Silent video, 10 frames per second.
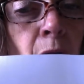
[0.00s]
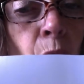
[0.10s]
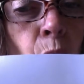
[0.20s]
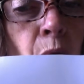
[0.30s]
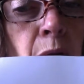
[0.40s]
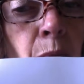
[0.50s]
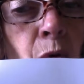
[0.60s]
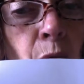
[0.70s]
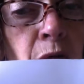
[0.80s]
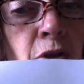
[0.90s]
We're
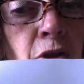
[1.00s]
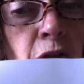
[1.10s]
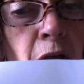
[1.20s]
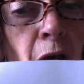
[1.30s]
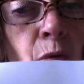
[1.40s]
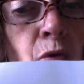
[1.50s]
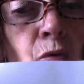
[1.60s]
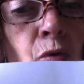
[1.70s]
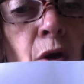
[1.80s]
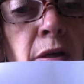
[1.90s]
going to tell
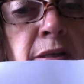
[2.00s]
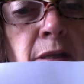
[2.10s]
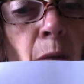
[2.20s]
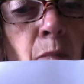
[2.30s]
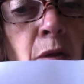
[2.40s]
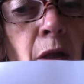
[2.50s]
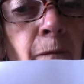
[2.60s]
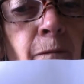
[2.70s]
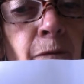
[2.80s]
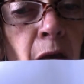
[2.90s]
you
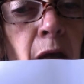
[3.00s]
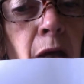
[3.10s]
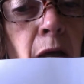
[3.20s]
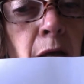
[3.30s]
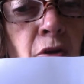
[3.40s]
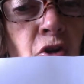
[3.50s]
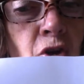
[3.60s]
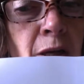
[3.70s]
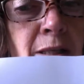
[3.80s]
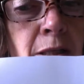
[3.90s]
something very
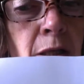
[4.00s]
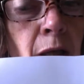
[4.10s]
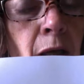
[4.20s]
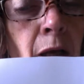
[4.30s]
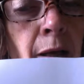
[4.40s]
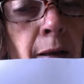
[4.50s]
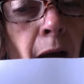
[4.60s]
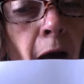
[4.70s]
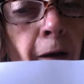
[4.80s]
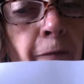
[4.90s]
interesting
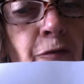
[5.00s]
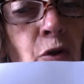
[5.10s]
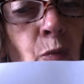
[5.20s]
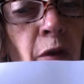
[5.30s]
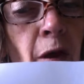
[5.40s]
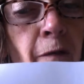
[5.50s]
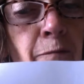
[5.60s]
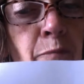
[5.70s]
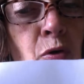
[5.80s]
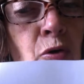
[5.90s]
after we
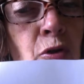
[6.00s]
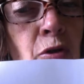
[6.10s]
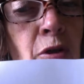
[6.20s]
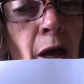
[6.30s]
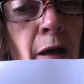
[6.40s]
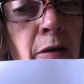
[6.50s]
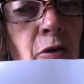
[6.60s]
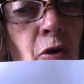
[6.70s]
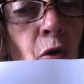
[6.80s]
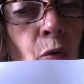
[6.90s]
have put that
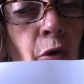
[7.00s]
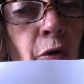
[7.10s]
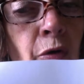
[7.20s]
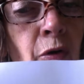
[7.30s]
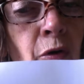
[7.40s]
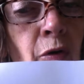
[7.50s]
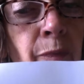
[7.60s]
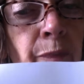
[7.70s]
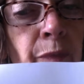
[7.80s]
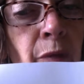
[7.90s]
colon.
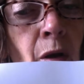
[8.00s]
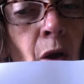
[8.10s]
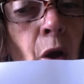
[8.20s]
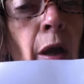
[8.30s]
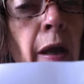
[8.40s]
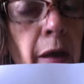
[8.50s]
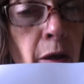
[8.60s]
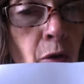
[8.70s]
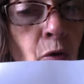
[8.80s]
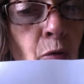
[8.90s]

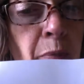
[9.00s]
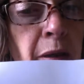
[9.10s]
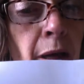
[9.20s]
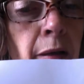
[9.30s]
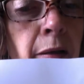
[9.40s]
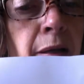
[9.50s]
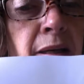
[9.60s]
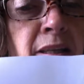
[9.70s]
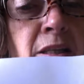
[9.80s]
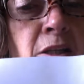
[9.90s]
It could be a
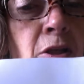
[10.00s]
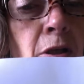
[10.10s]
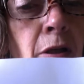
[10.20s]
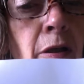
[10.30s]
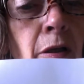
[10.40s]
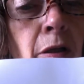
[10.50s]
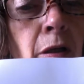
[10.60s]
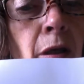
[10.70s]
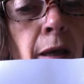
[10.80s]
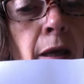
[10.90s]
list,
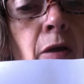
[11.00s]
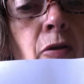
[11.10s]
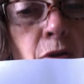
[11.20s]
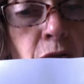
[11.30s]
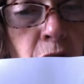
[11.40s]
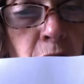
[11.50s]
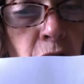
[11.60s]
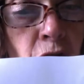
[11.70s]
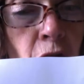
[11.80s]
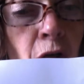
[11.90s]
like the
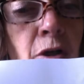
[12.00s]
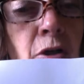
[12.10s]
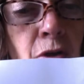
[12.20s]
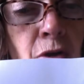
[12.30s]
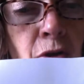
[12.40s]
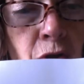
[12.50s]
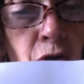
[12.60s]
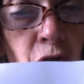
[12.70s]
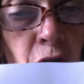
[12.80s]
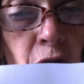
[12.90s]
t-shirt, the
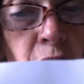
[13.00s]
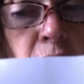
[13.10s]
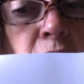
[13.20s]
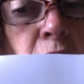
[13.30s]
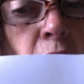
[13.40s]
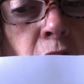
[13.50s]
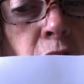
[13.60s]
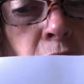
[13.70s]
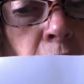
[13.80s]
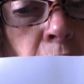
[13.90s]
jeans,
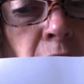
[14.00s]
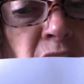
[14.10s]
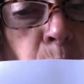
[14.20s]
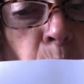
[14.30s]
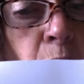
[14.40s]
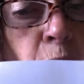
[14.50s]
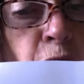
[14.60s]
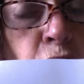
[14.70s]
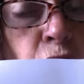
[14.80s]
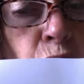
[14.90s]
the nice pair of
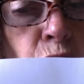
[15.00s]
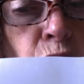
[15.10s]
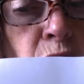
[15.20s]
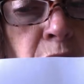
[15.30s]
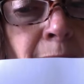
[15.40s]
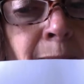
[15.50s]
shoes,